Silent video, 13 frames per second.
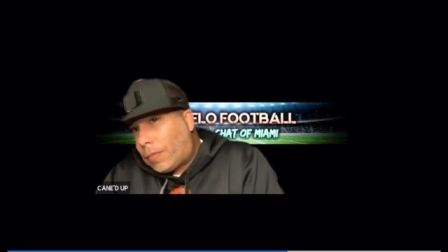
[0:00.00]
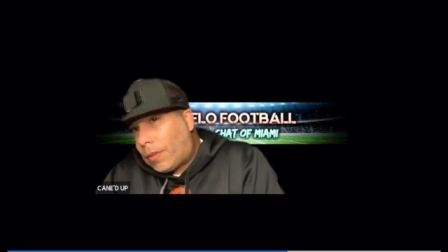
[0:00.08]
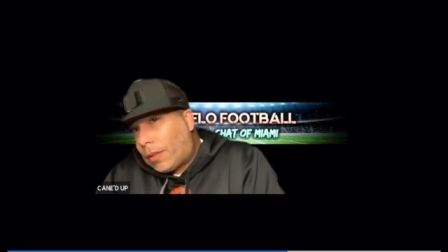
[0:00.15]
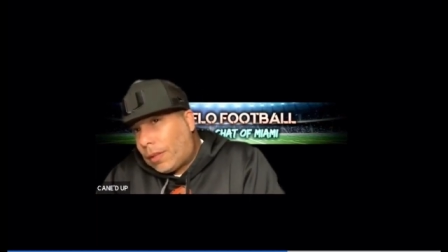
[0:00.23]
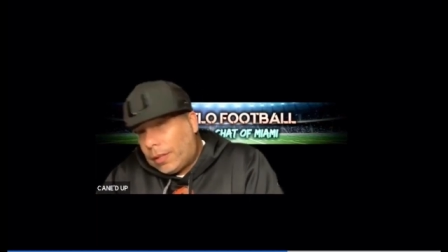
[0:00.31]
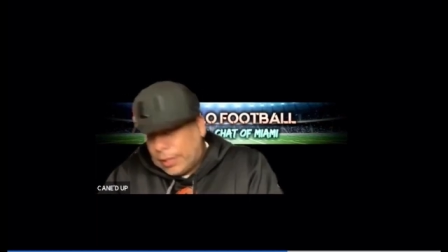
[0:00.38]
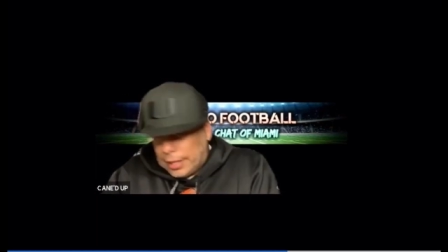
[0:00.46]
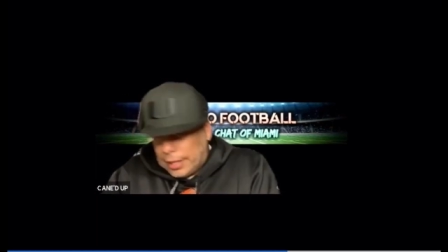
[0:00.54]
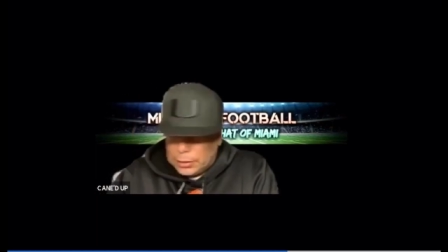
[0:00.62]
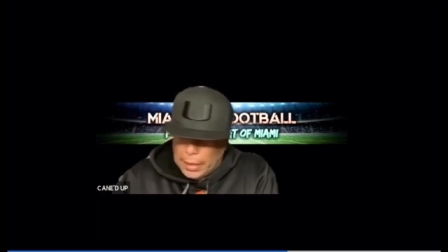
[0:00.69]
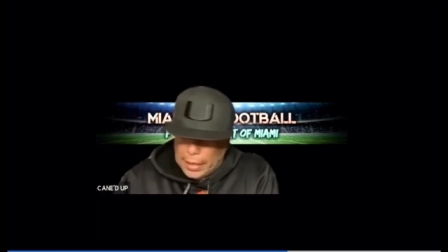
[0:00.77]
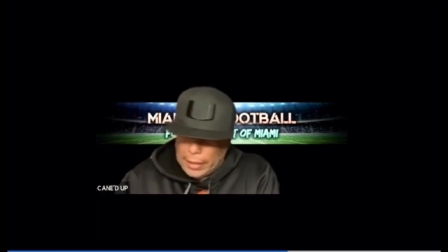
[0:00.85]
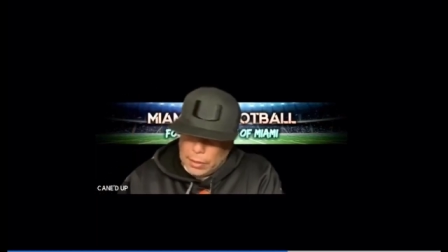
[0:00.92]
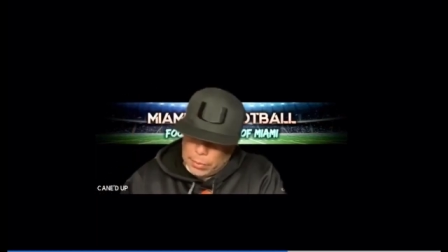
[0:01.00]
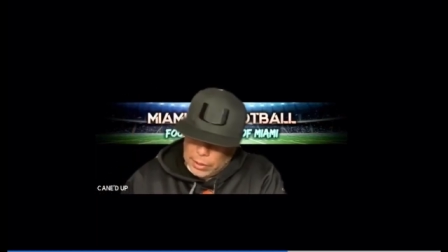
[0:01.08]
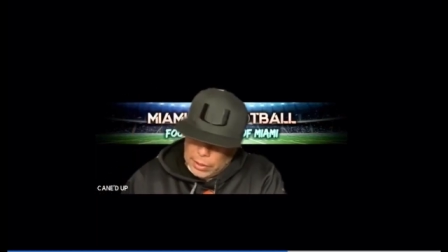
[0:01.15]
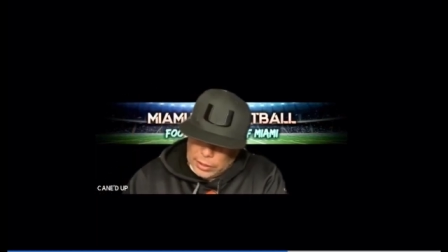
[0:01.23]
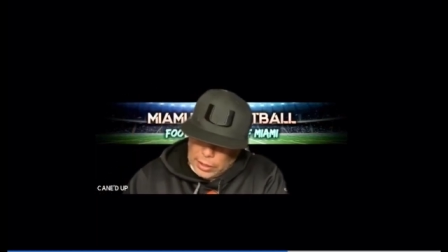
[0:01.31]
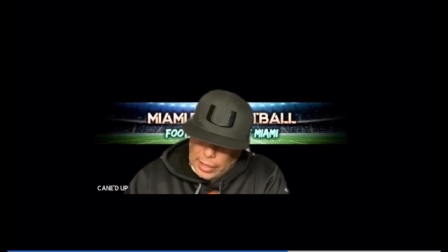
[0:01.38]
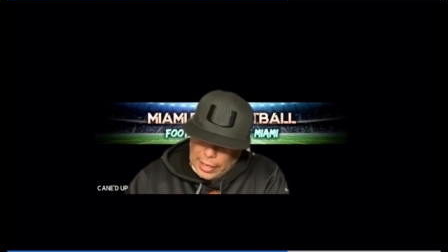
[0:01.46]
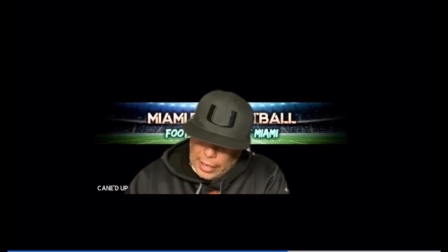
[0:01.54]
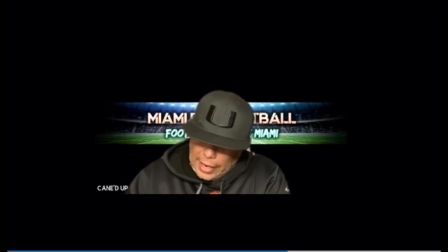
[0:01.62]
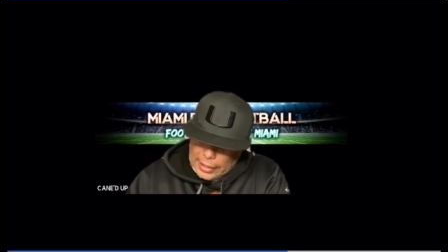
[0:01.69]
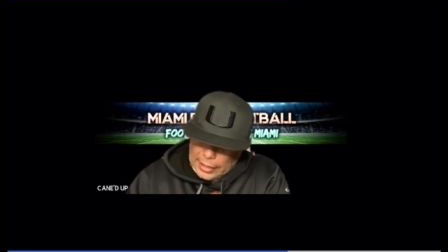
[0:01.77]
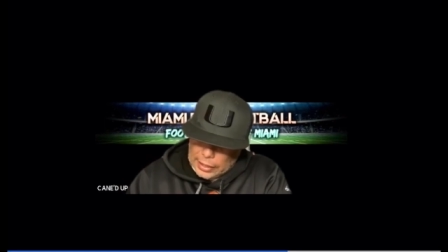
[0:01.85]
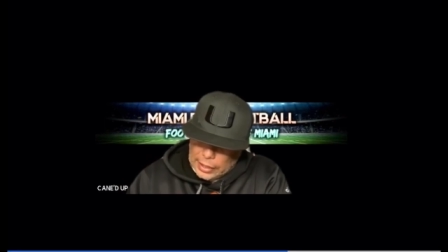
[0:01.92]
That's my prediction, and I got
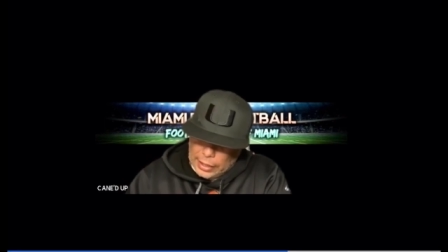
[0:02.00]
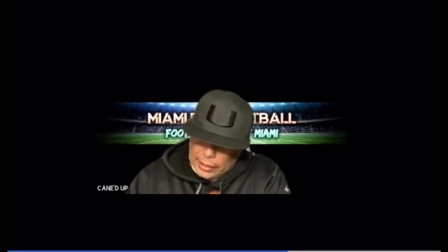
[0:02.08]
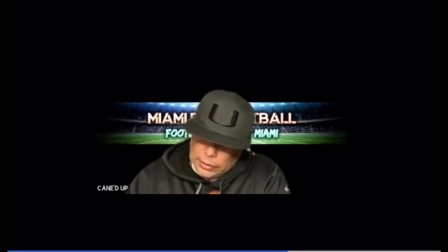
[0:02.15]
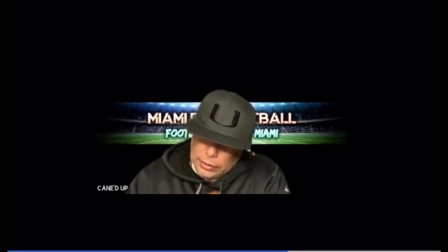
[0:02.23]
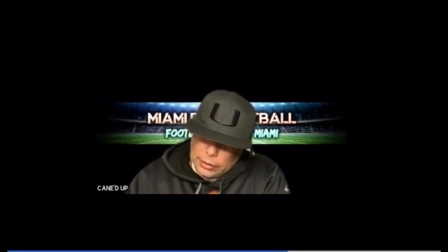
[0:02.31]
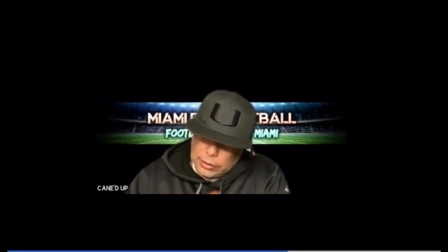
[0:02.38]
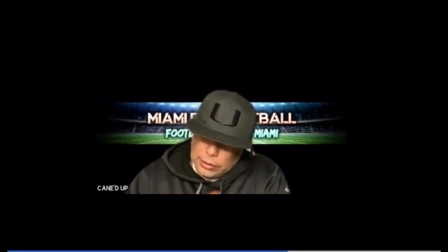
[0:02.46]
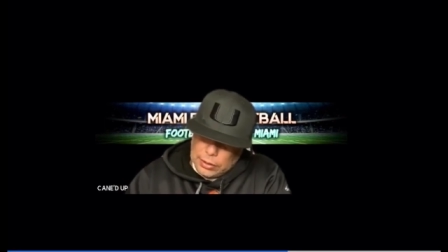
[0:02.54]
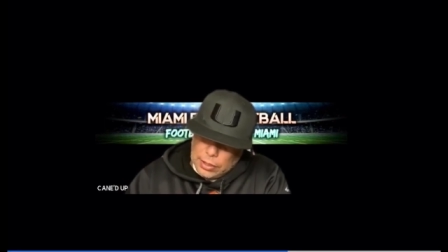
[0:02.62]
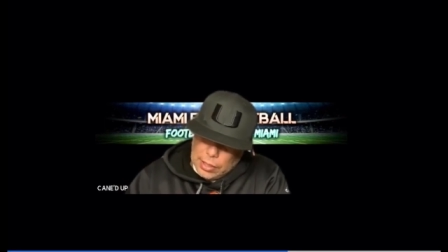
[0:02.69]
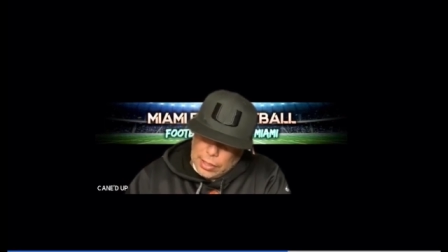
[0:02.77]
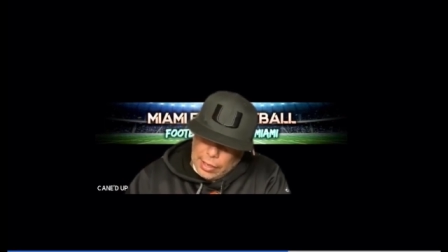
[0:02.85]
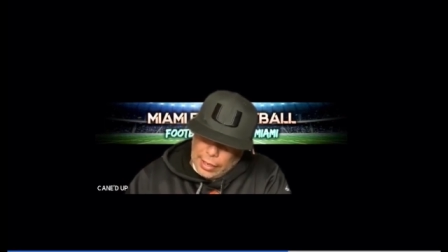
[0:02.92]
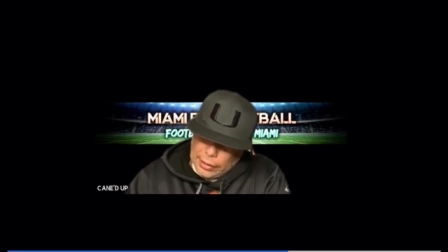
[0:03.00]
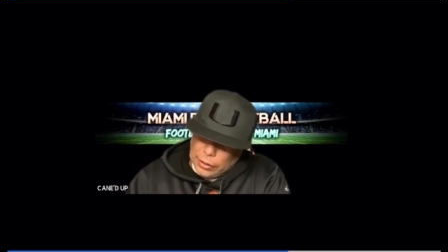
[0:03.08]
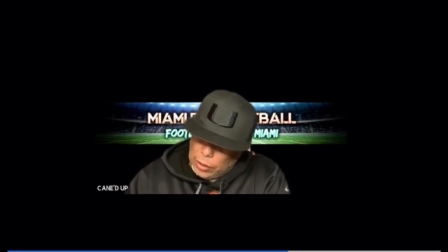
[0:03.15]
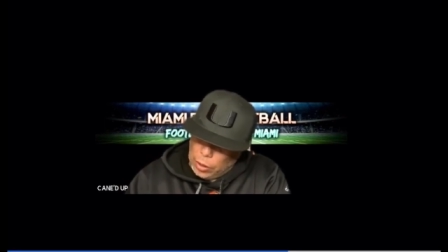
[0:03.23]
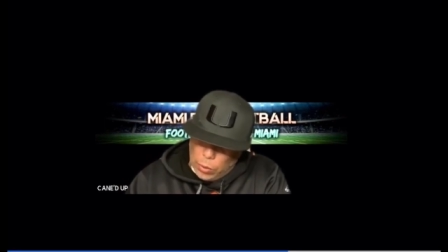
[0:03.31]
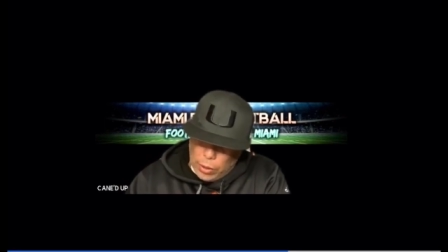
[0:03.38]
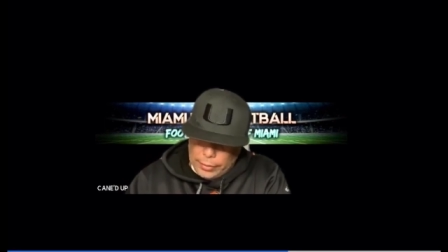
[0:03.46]
the Canes. And you know what?